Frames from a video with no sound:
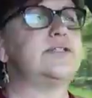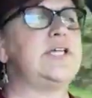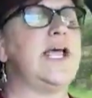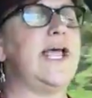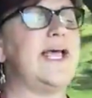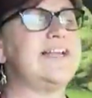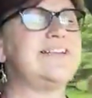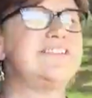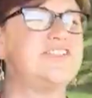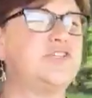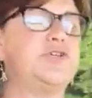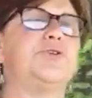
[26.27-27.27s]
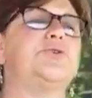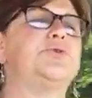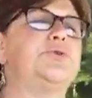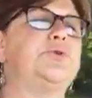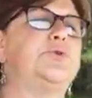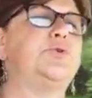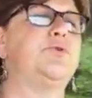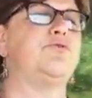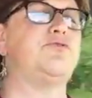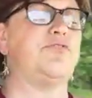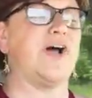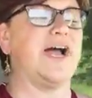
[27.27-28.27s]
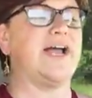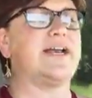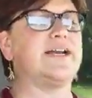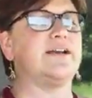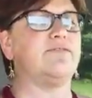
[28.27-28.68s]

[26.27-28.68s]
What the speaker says: tend to find